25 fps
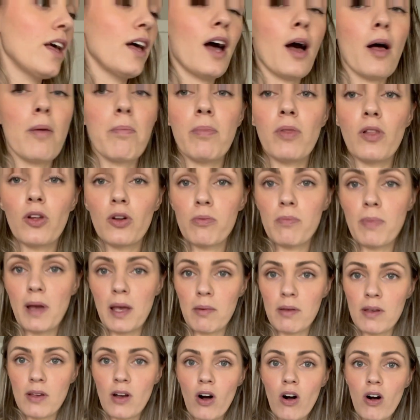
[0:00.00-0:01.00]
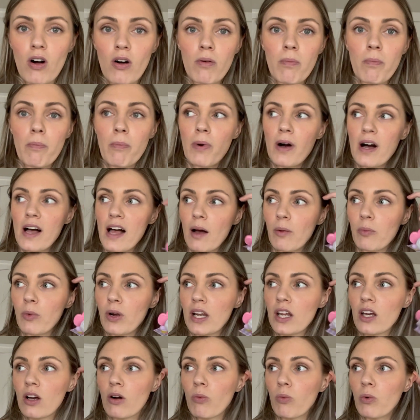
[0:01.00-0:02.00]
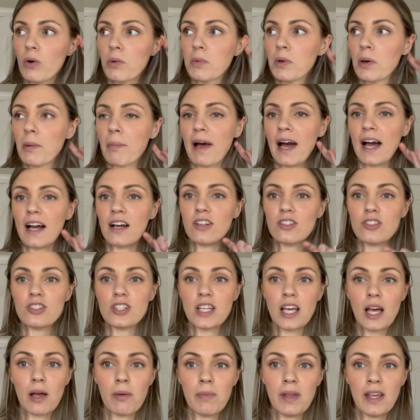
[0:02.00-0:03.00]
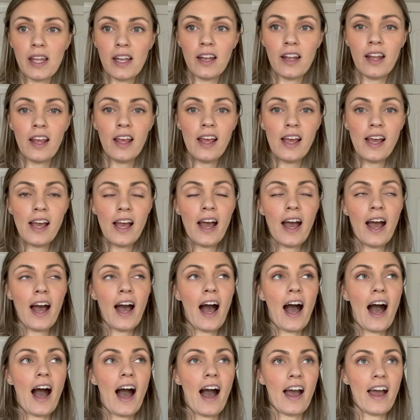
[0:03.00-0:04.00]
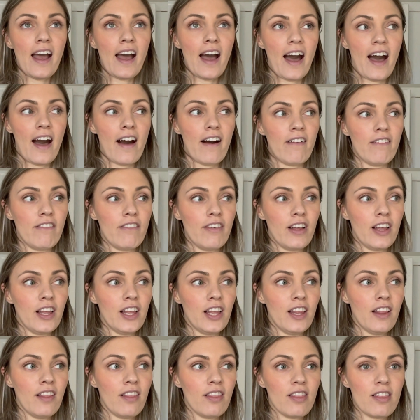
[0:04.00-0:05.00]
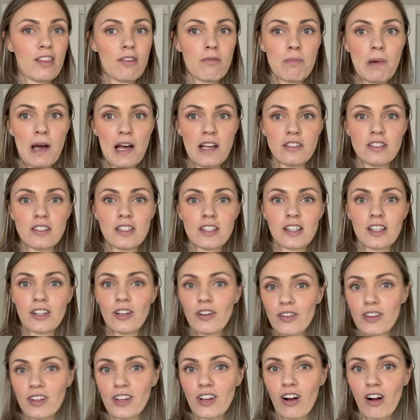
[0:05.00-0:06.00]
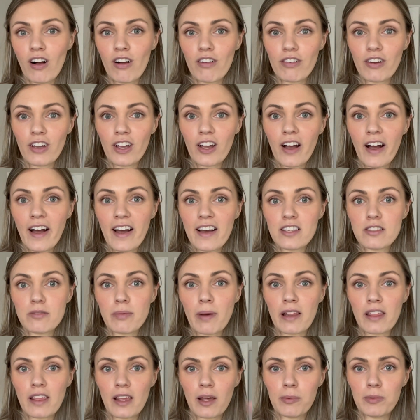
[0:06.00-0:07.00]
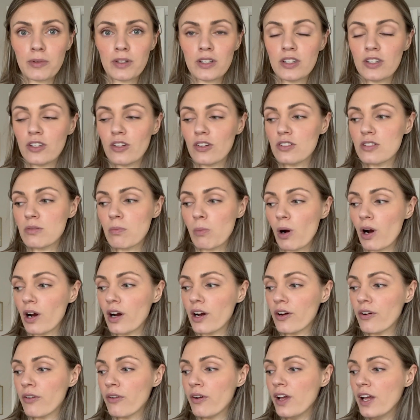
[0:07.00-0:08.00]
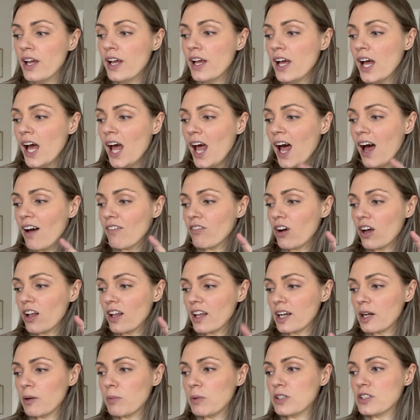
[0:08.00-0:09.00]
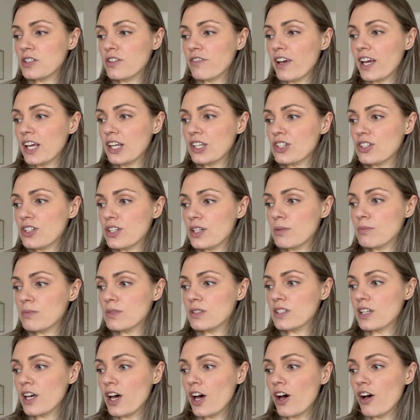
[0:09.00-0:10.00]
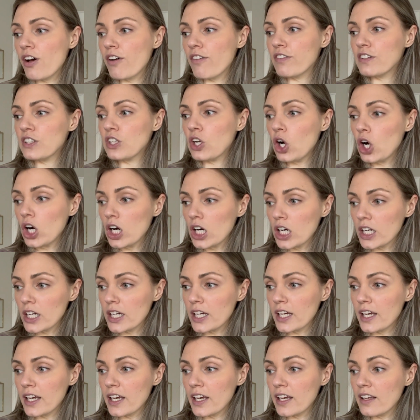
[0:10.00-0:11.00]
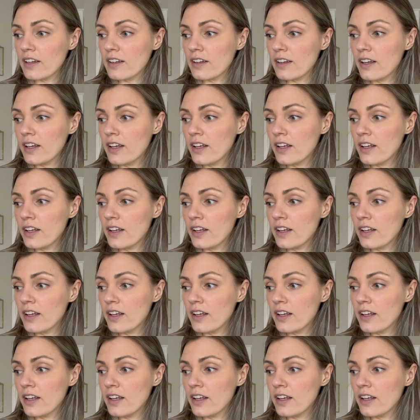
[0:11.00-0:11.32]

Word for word: a little baby haul, but I'm waiting on one more package to come in. I have the best clothing haul for you guys, but I think I'm going to do it tomorrow. I've got like a bunch of H and M stuff, Target,